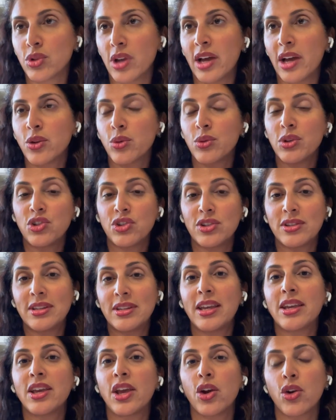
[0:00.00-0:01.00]
not only just
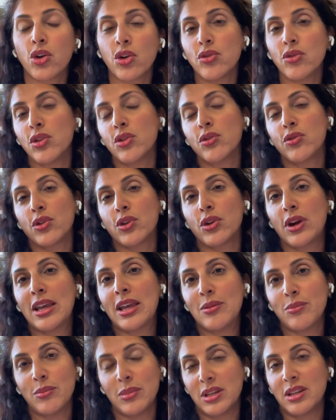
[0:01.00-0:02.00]
take care of you for
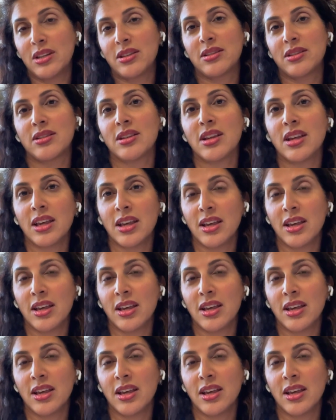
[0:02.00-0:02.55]
8 minutes